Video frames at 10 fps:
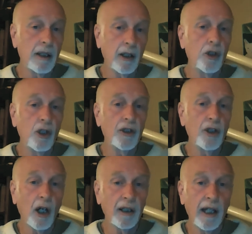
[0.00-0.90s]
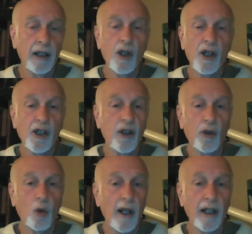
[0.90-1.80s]
in a good dark night, you can see
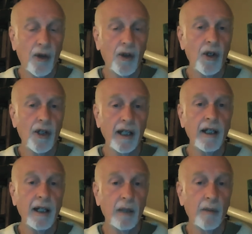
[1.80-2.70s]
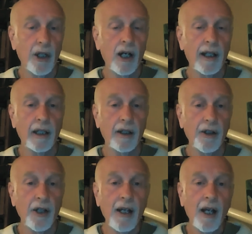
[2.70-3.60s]
20 or 30 in binoculars.